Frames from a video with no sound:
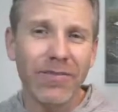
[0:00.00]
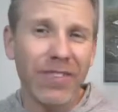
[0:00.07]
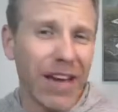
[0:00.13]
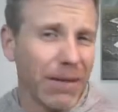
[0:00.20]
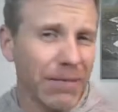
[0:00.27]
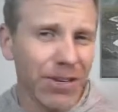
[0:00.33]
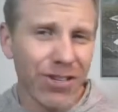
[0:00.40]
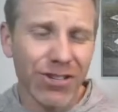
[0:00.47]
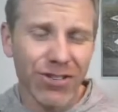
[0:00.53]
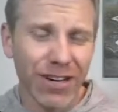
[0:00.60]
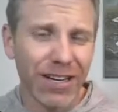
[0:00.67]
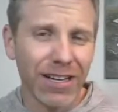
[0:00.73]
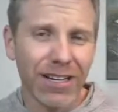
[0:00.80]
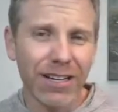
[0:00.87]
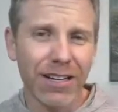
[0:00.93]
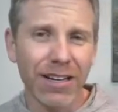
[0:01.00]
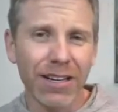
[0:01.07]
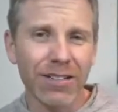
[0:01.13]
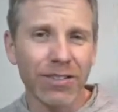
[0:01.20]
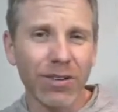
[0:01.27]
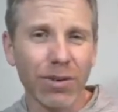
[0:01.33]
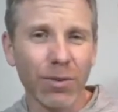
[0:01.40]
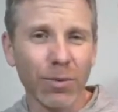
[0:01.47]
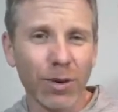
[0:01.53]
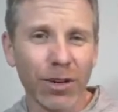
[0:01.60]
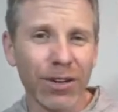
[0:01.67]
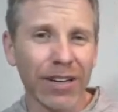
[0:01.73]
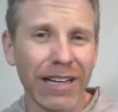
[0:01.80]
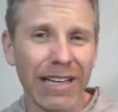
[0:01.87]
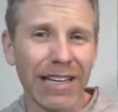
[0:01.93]
demonstrated to the
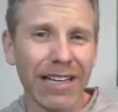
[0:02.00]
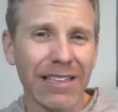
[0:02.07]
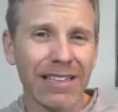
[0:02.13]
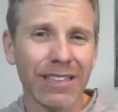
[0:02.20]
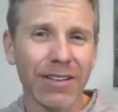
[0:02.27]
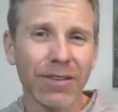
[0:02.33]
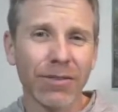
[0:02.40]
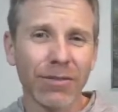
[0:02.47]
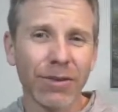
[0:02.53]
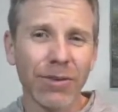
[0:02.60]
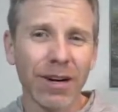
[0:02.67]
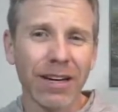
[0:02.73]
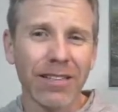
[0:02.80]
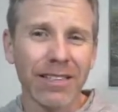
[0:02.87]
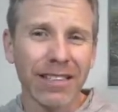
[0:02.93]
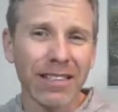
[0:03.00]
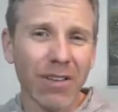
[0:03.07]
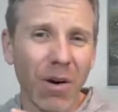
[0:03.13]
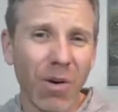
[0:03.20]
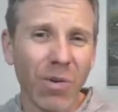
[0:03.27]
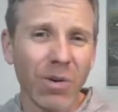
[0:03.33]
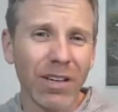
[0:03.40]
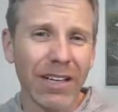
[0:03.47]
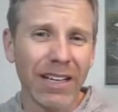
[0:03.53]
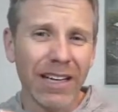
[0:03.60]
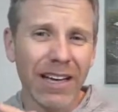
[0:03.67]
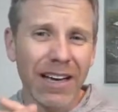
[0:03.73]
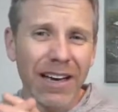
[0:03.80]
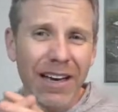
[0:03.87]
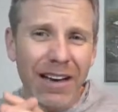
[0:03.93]
world in us and through us is
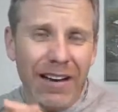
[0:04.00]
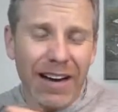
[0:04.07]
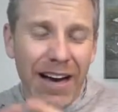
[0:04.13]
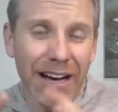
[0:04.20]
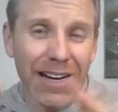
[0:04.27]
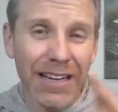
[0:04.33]
only kind of